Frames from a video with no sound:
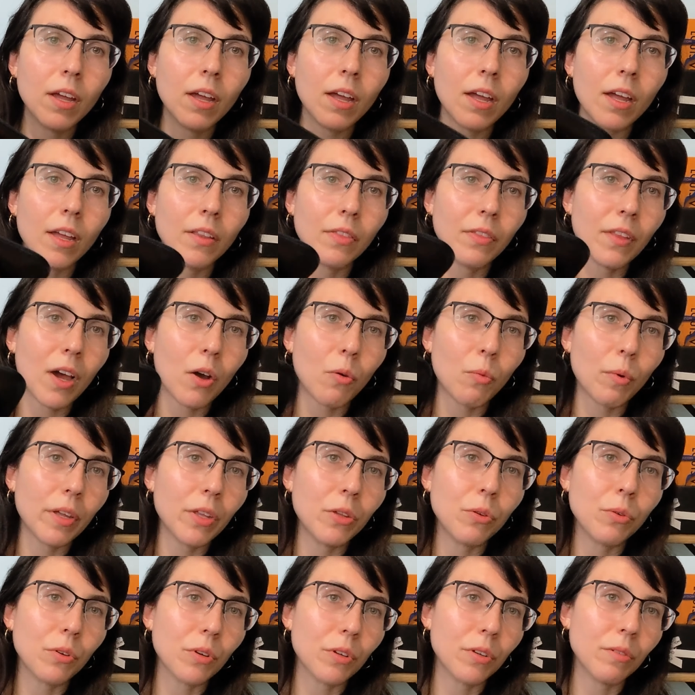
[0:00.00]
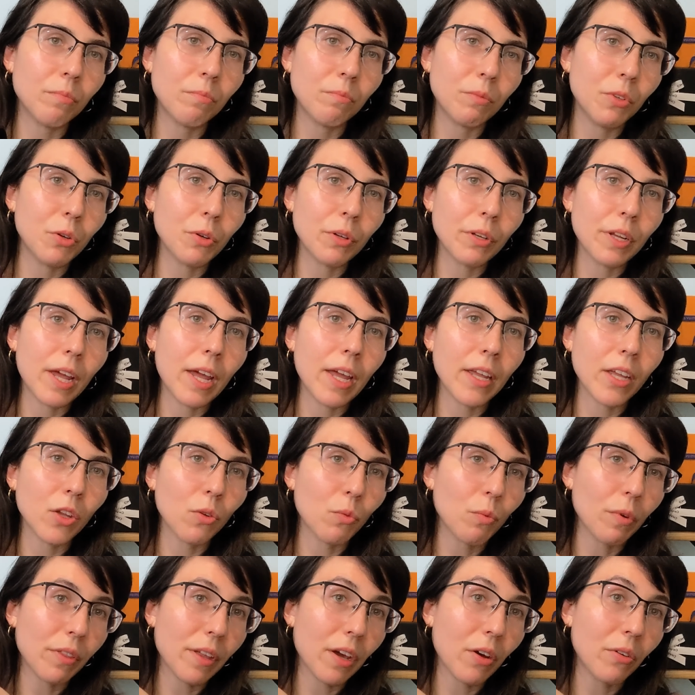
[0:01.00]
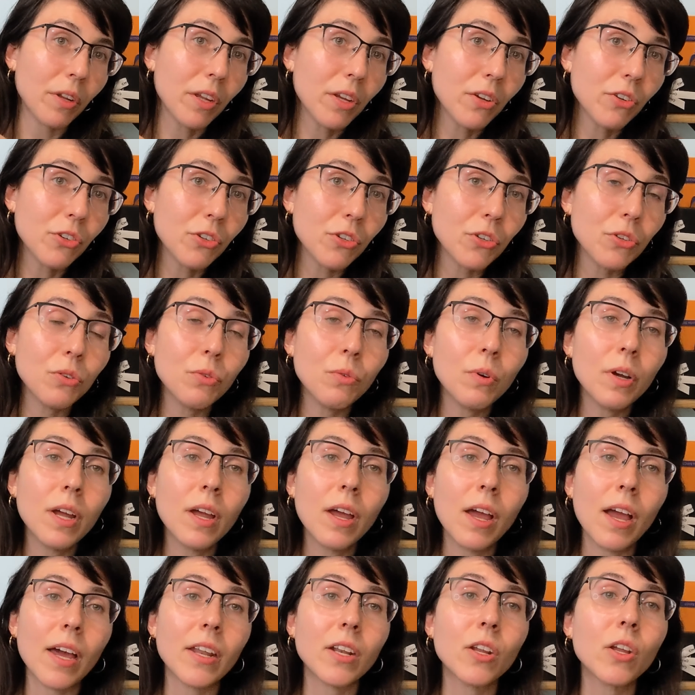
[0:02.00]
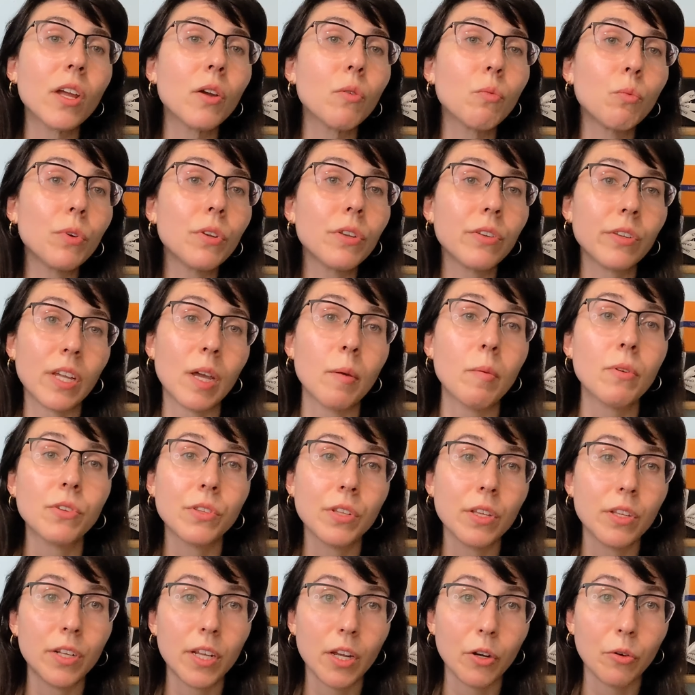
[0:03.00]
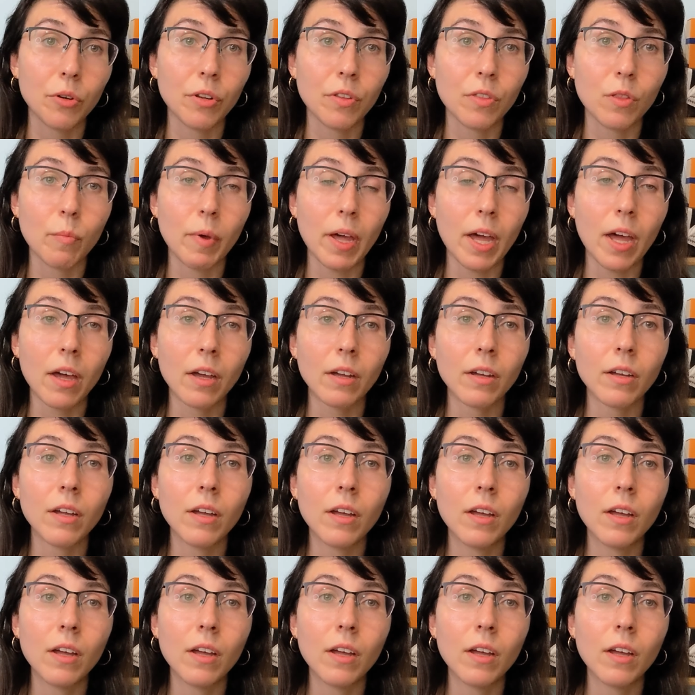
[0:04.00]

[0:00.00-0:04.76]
And that way you could you could hang it without issue and it, it wouldn't damage the integrity of the bag.